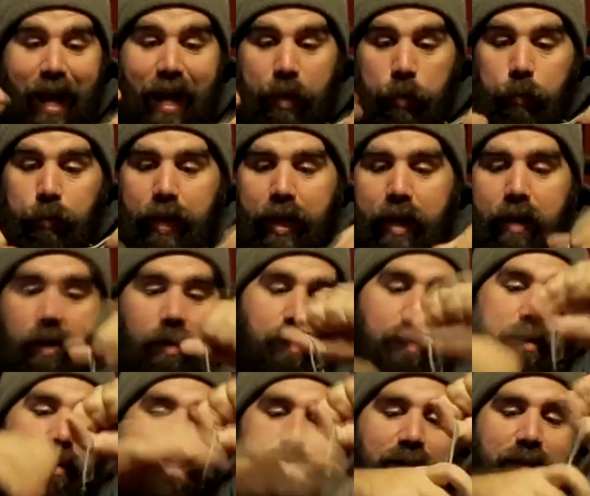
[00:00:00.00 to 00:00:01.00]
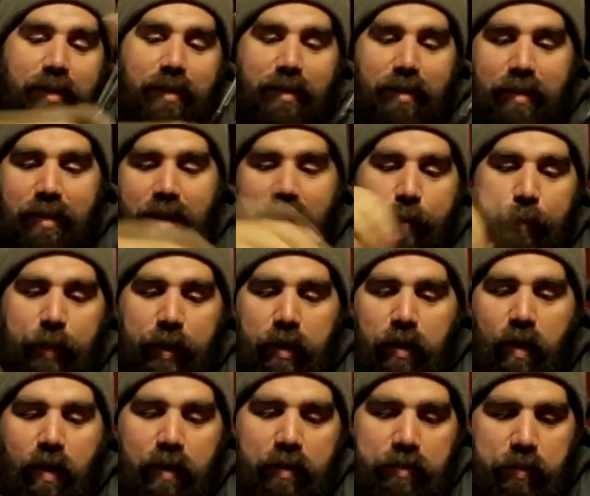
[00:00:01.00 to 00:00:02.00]
I don't care. I've been
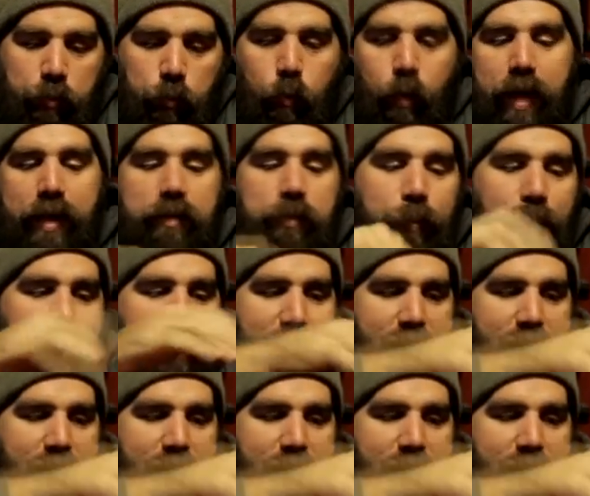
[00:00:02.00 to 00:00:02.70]
caught too, way too many